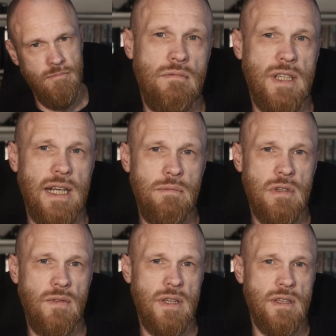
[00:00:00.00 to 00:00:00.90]
See
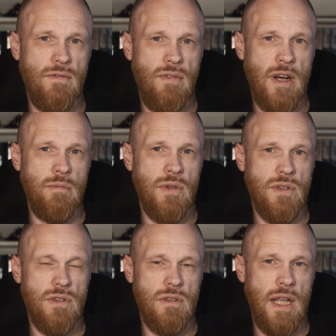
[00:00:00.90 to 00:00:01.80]
glimpses of this in
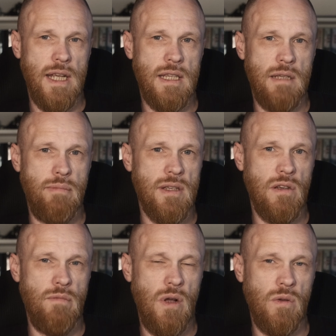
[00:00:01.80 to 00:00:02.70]
fragments like the
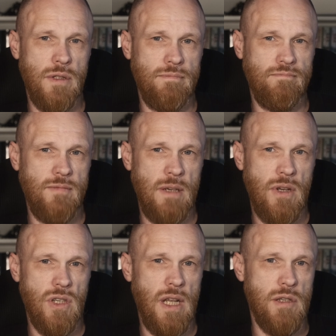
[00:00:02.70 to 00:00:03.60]
Battle of Malden, a
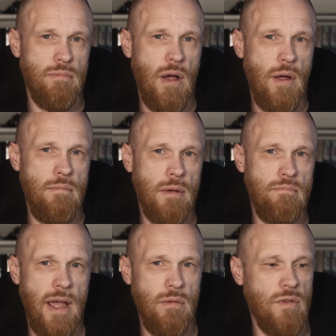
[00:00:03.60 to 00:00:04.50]
much later poem, but
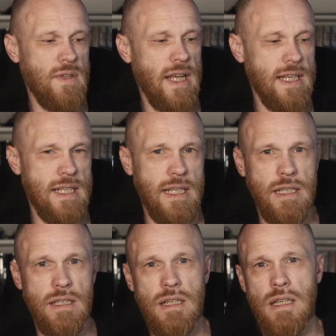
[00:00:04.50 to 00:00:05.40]
Beowulf takes
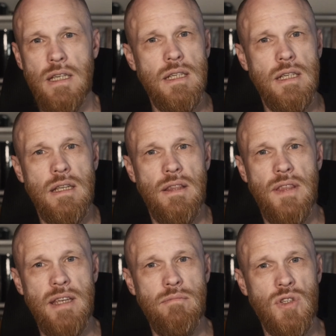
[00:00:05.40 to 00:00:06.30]
these
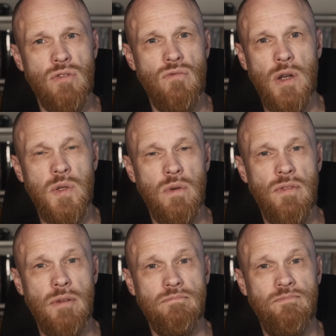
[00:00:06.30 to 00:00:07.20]
themes and runs
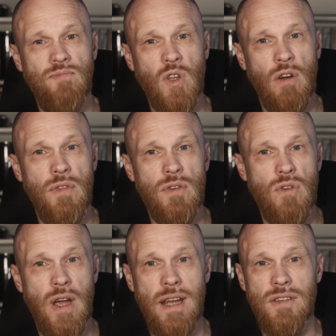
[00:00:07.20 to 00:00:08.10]
with them, often
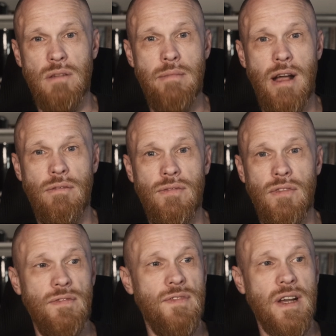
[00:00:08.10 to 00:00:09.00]
right into the mouth of
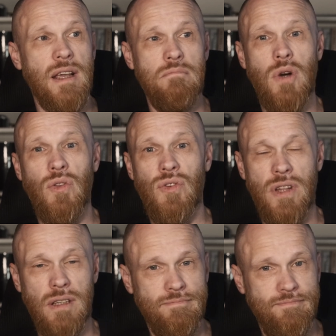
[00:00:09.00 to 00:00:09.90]
a fucking monster.